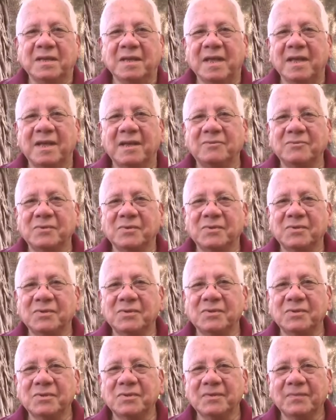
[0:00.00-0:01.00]
that
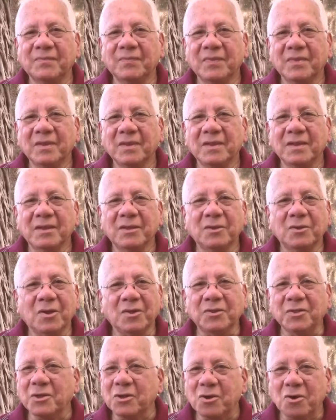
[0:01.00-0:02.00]
counts,
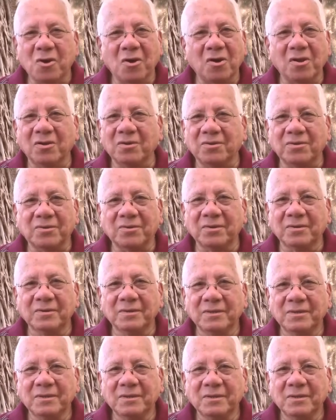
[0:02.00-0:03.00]
not the color
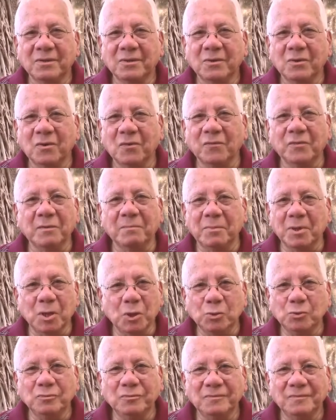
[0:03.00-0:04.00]
of the
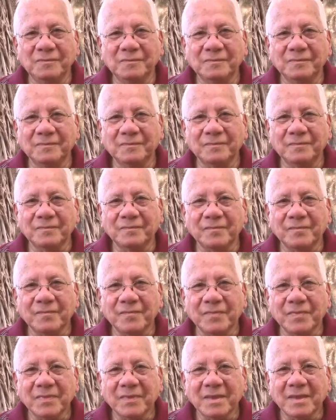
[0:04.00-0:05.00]
balloon.
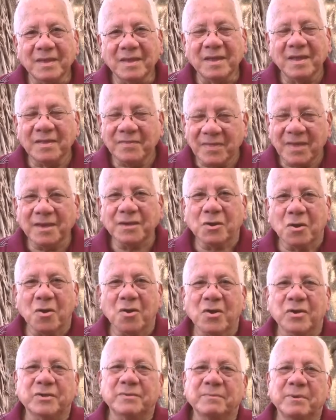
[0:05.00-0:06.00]
And that
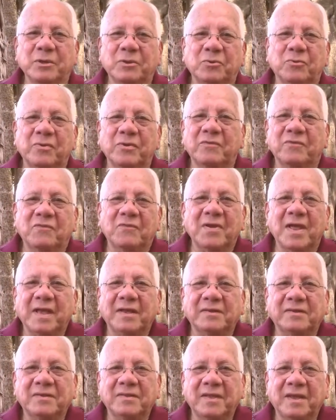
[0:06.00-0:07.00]
caused me to
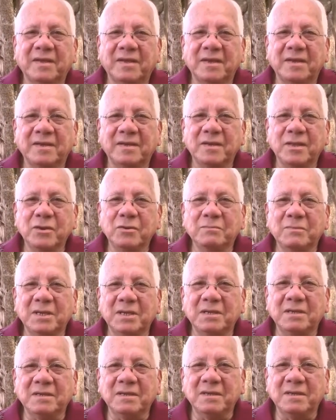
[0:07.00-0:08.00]
reflect that in
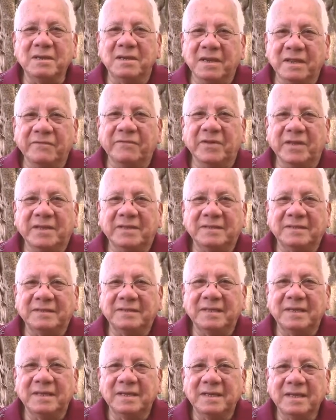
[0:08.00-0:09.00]
human living,